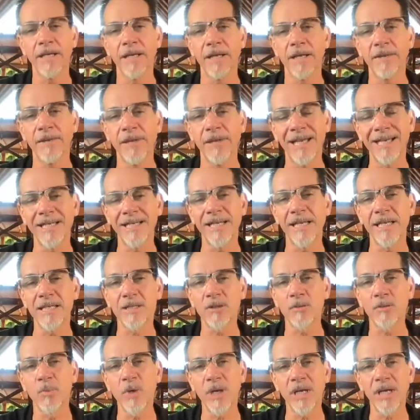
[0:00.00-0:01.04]
and the idea is
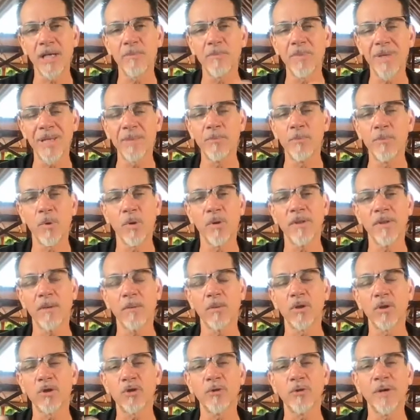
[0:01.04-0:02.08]
to bring in people that
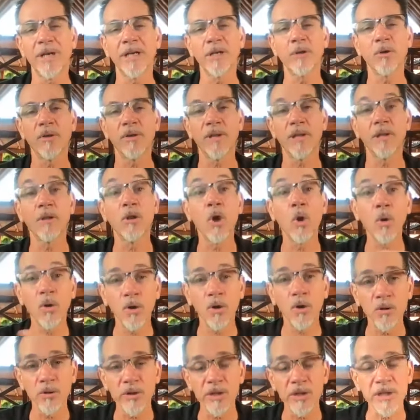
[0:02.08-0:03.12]
will train all the
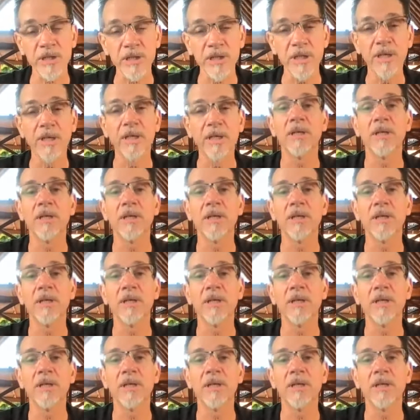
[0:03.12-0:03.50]
locals